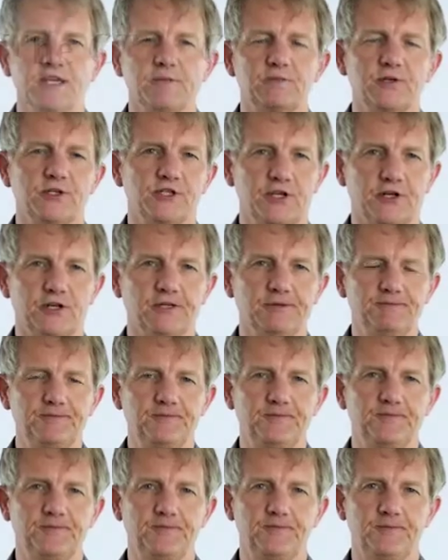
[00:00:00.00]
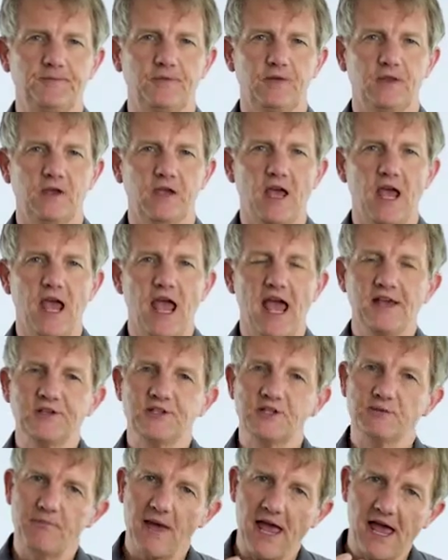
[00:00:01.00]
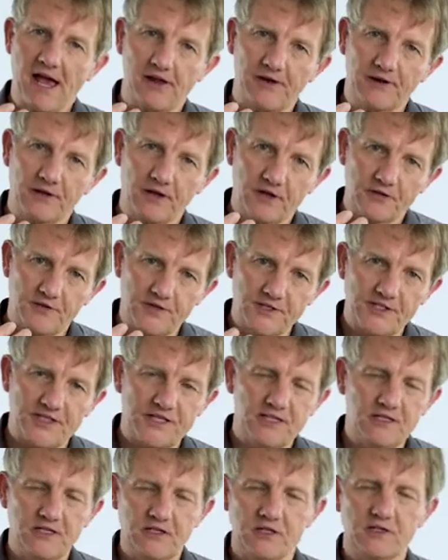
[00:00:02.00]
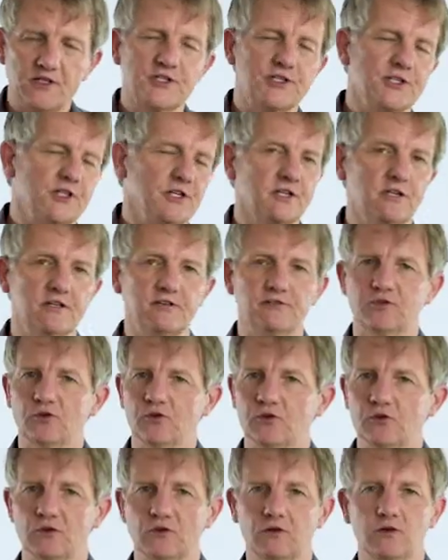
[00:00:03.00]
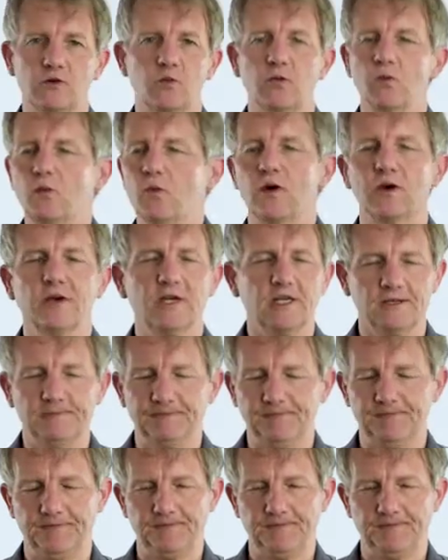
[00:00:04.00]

episode is about the city you serve or work in.